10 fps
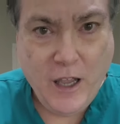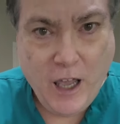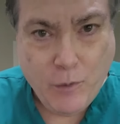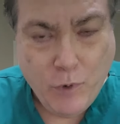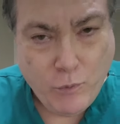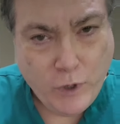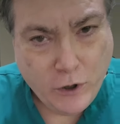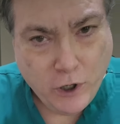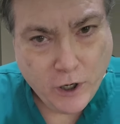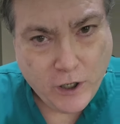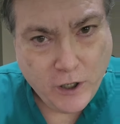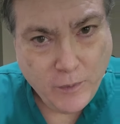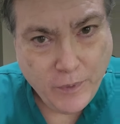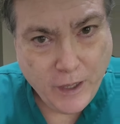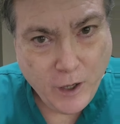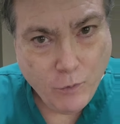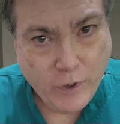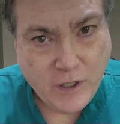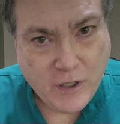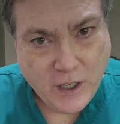And when we look,
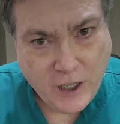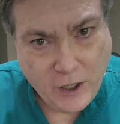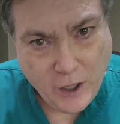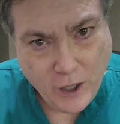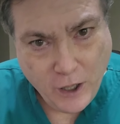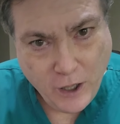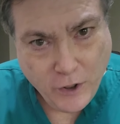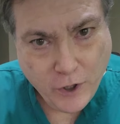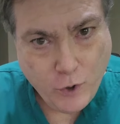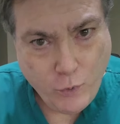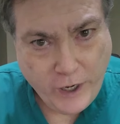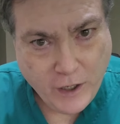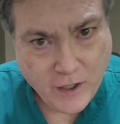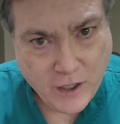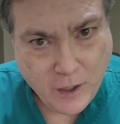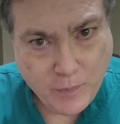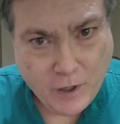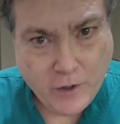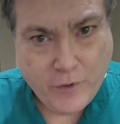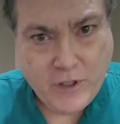we see the queen is in the middle
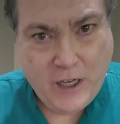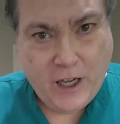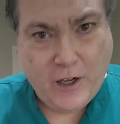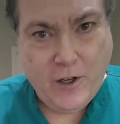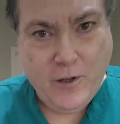of the deck.